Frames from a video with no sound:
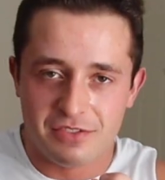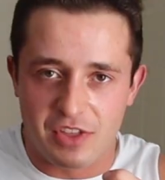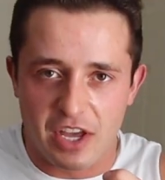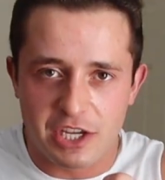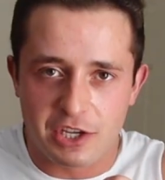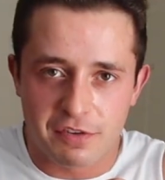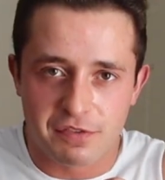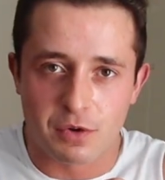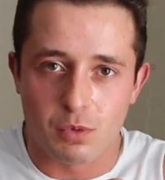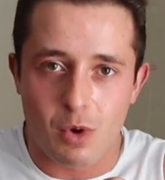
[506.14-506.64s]

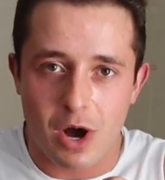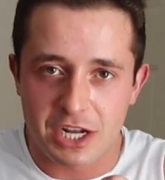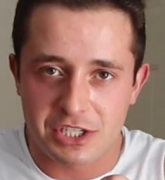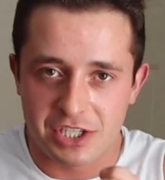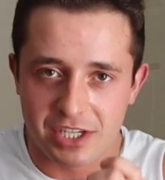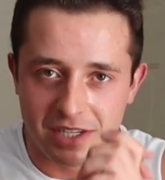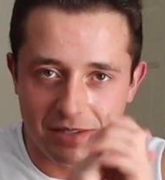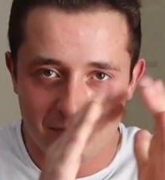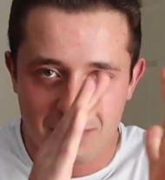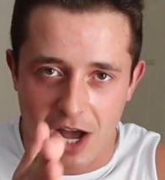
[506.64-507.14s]
thank you for
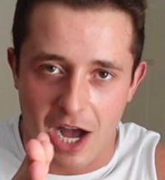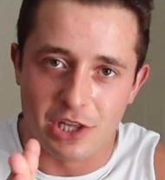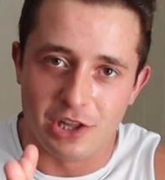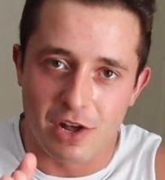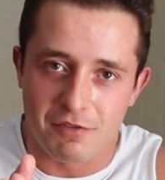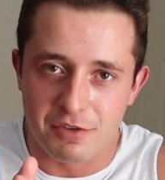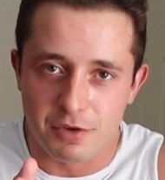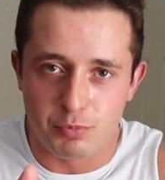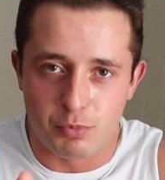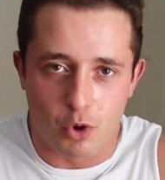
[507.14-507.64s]
watching. I
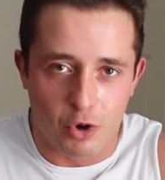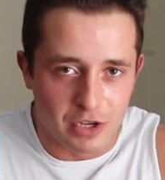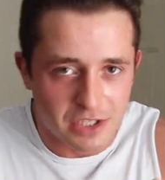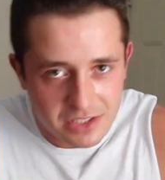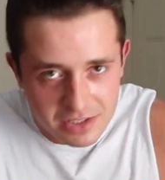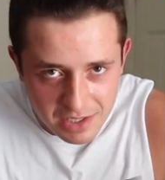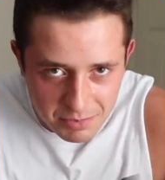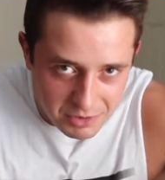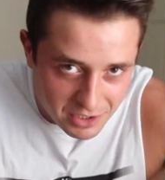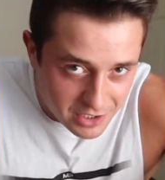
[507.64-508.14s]
love you
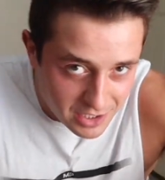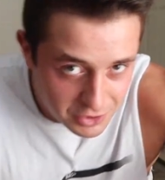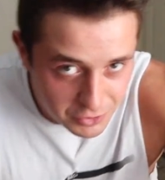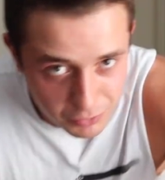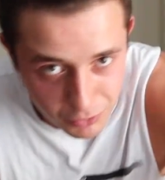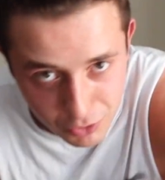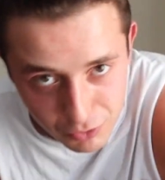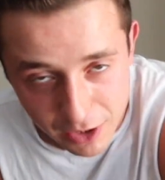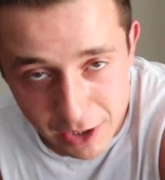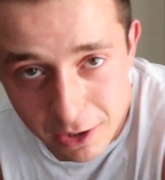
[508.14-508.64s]
boys. Give me a kiss
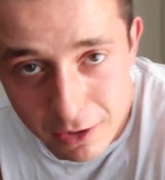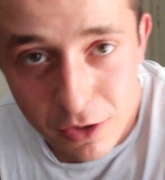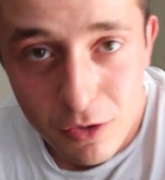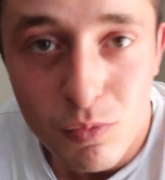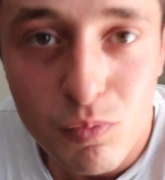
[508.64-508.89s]
real quick.